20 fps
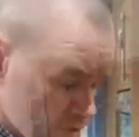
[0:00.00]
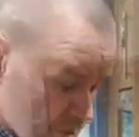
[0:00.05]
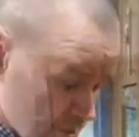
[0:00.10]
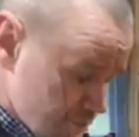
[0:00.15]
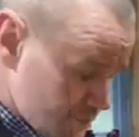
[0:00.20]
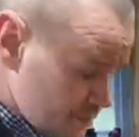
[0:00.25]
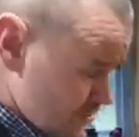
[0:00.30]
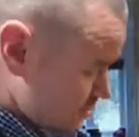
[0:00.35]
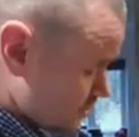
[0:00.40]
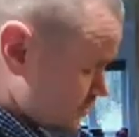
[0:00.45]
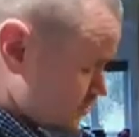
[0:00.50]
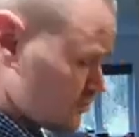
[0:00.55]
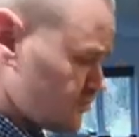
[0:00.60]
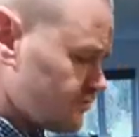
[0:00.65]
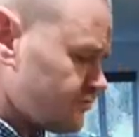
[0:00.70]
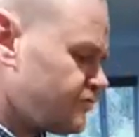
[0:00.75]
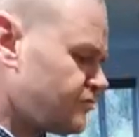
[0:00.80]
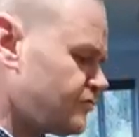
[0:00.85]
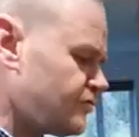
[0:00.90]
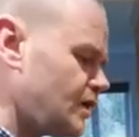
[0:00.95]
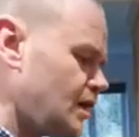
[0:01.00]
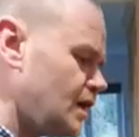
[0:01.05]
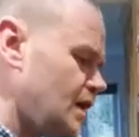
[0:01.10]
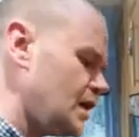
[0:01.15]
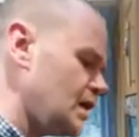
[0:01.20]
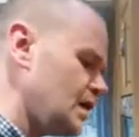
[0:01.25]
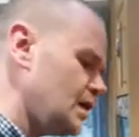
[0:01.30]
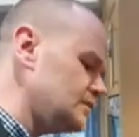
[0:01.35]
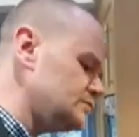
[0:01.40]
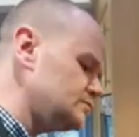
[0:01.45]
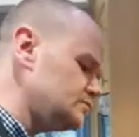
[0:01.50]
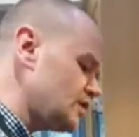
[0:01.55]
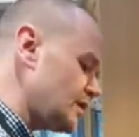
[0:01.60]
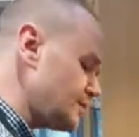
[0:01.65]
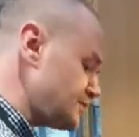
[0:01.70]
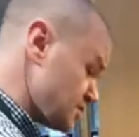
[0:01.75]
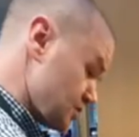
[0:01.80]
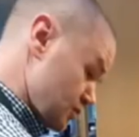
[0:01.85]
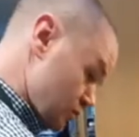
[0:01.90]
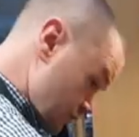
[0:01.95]
a bit of
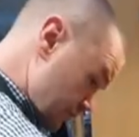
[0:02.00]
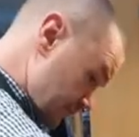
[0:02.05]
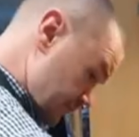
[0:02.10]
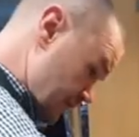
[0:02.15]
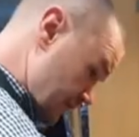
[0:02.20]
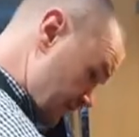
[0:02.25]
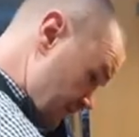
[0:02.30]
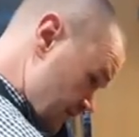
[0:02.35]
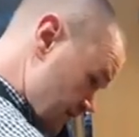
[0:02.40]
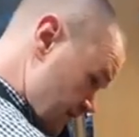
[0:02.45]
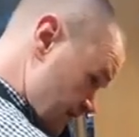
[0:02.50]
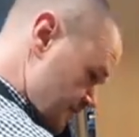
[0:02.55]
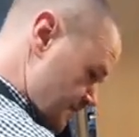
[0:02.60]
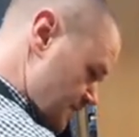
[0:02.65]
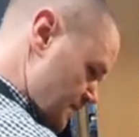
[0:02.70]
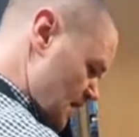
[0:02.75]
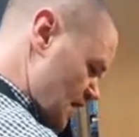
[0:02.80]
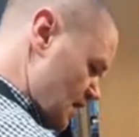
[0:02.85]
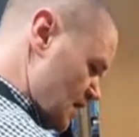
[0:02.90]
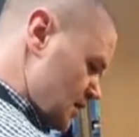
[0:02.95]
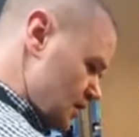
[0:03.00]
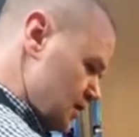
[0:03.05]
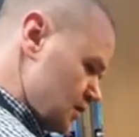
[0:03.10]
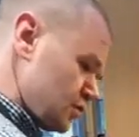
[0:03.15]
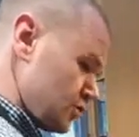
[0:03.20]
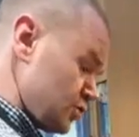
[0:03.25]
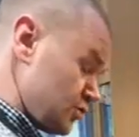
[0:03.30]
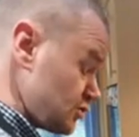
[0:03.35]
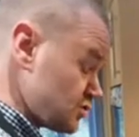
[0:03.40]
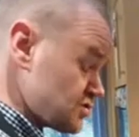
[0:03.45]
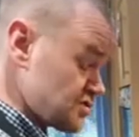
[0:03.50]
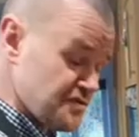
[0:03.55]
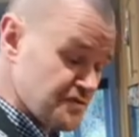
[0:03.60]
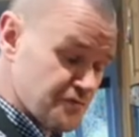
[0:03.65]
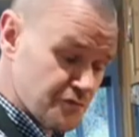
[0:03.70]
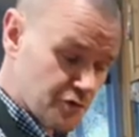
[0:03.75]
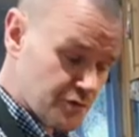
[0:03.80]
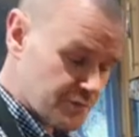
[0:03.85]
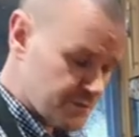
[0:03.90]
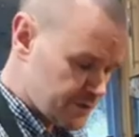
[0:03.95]
rapeseed oil, I think. Could use
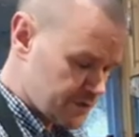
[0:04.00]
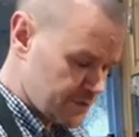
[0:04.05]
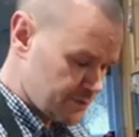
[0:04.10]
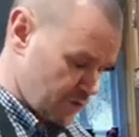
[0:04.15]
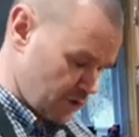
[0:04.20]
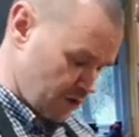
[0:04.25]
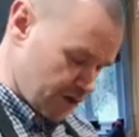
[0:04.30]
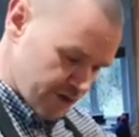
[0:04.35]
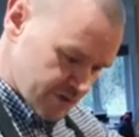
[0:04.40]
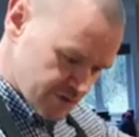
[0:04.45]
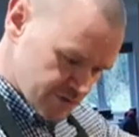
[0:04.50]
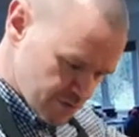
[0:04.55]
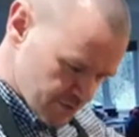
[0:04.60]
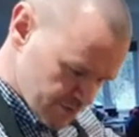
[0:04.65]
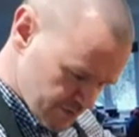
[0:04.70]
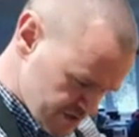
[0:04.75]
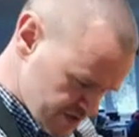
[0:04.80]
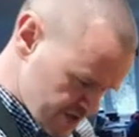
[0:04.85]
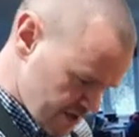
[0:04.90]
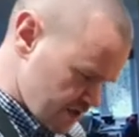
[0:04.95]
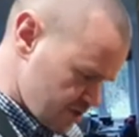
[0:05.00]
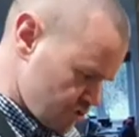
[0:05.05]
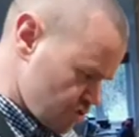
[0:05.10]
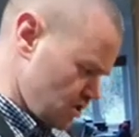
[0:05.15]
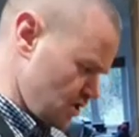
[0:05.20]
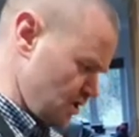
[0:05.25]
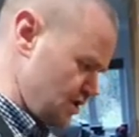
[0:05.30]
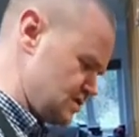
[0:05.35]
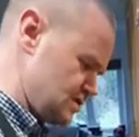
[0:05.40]
olive oil, but I'm not going to on this occasion.